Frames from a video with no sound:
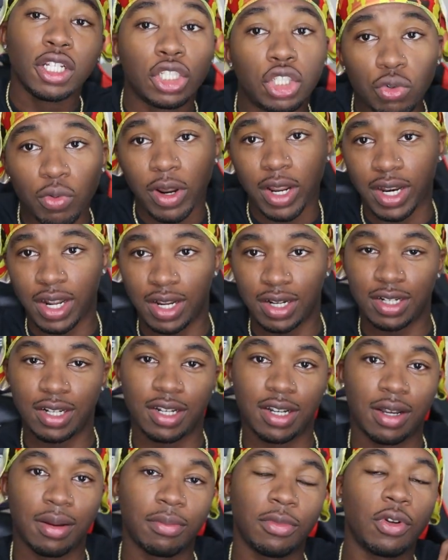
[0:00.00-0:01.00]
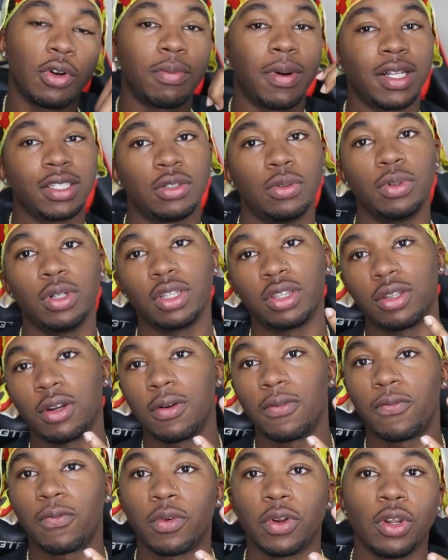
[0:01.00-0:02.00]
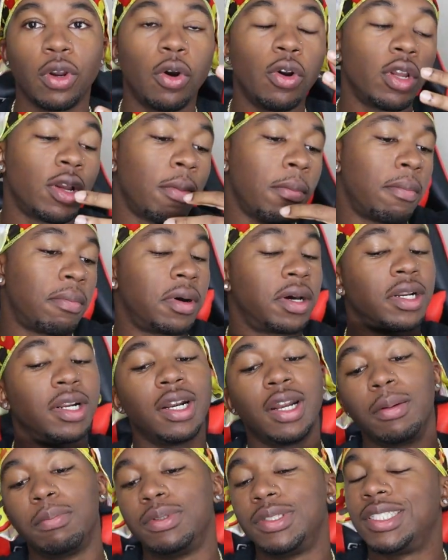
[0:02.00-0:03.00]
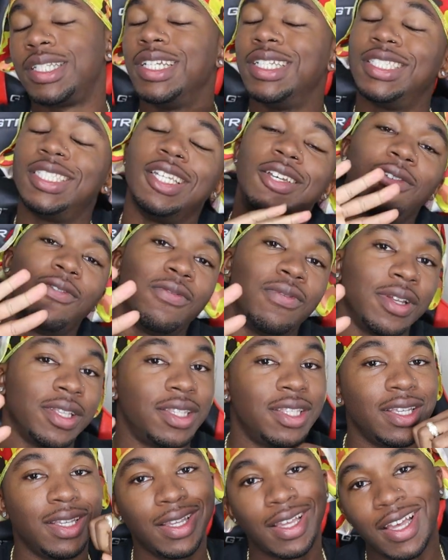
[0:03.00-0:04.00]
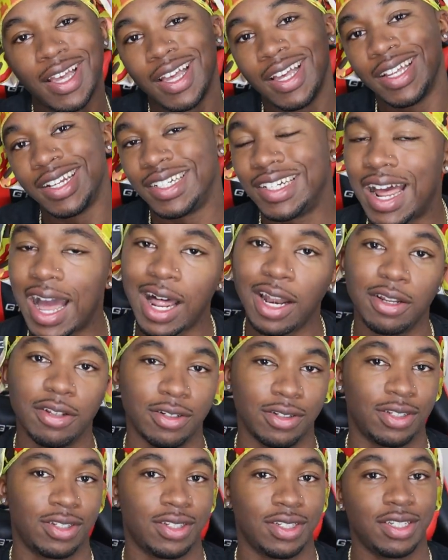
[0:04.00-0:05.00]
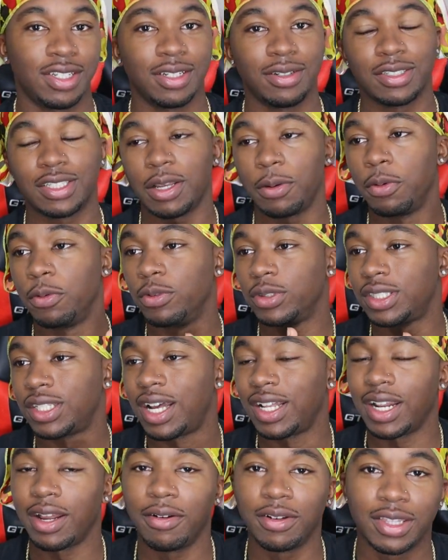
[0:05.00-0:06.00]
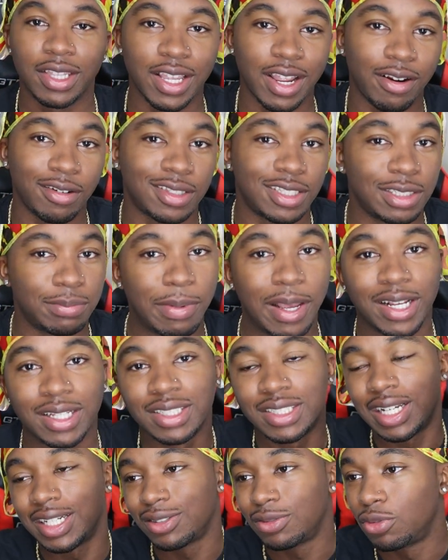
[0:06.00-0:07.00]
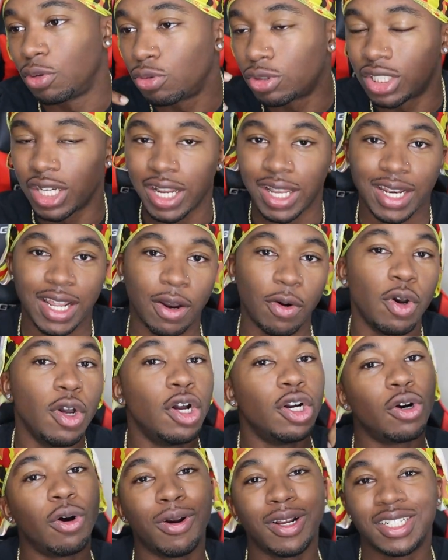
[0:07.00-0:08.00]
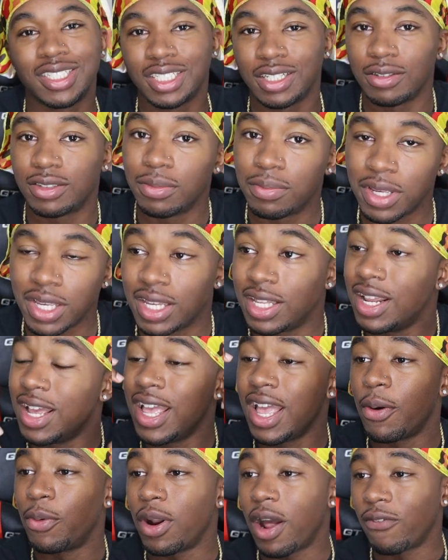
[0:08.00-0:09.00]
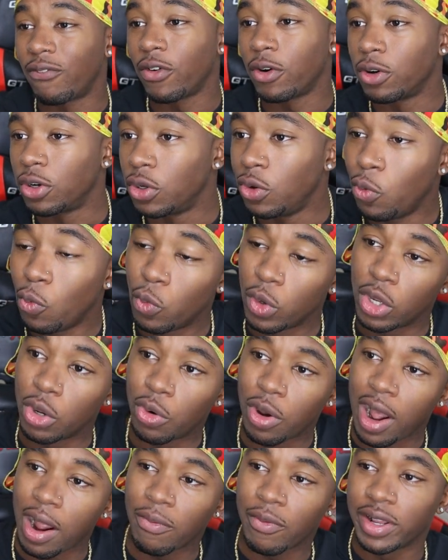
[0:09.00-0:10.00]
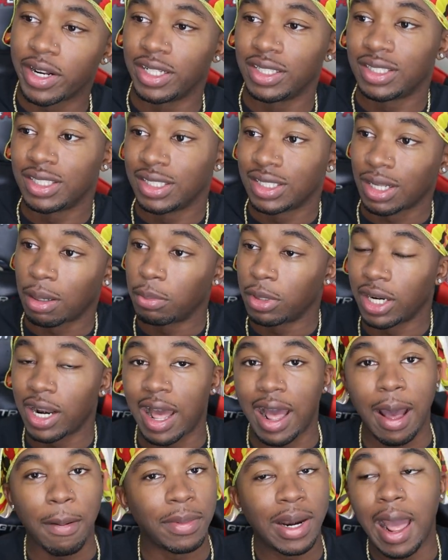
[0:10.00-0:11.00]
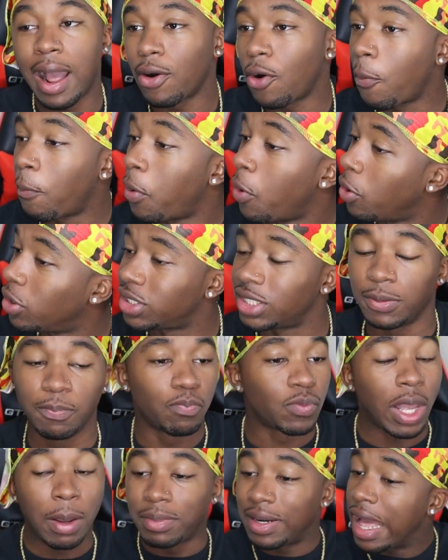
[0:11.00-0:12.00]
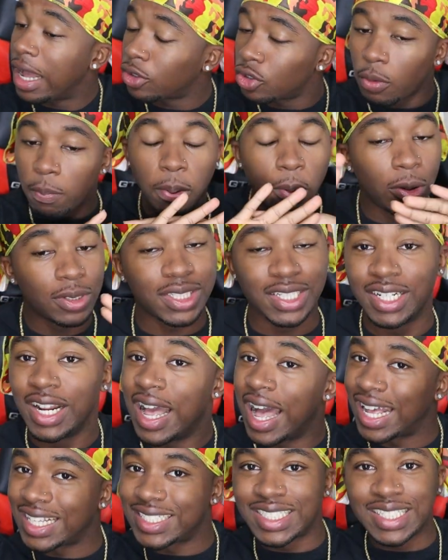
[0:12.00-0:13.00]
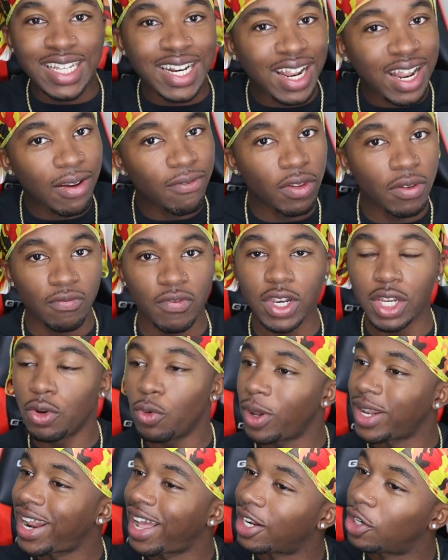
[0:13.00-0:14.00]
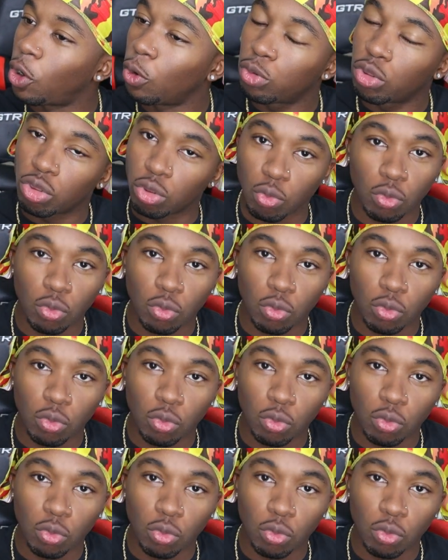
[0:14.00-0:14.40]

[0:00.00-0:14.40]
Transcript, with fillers: Joorag dot com. You can buy two and third free, or you can bundle up and save yourself fifty dollars. You know what I'm saying? We restocked everything. Everything's back in stock. So go check it out. Go get yourself some heat. And without further ado, we go hop right into this. I'm not I'm not gonna pause it. I'm not gonna pause it. I say that every video and I go